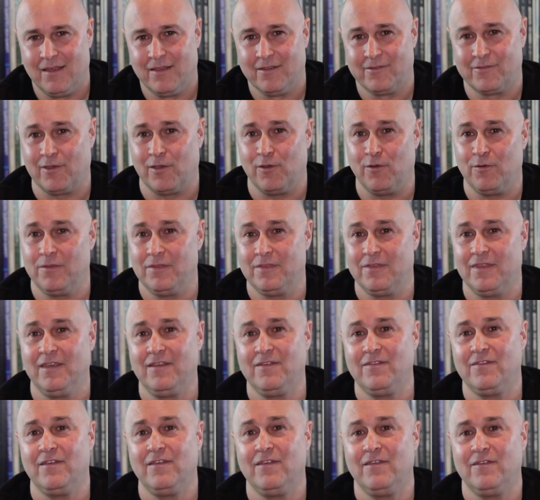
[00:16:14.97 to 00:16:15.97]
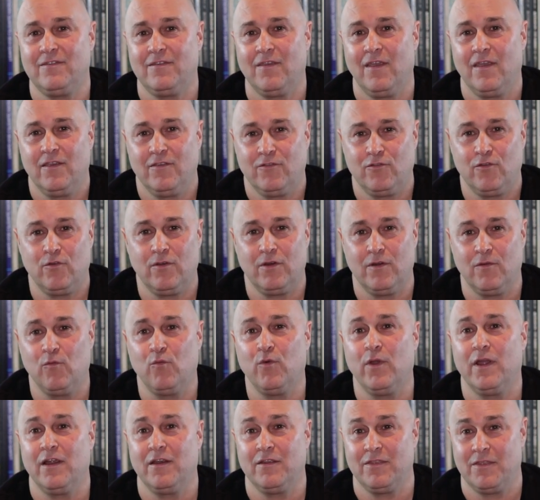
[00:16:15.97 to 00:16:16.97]
So this is sort of
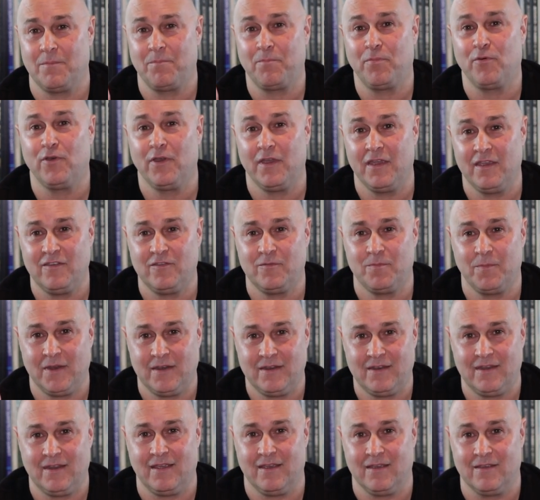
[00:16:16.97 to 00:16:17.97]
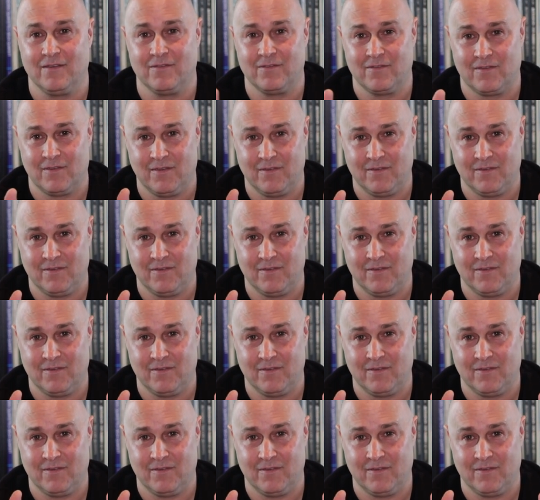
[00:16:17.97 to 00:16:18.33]
where the placement is.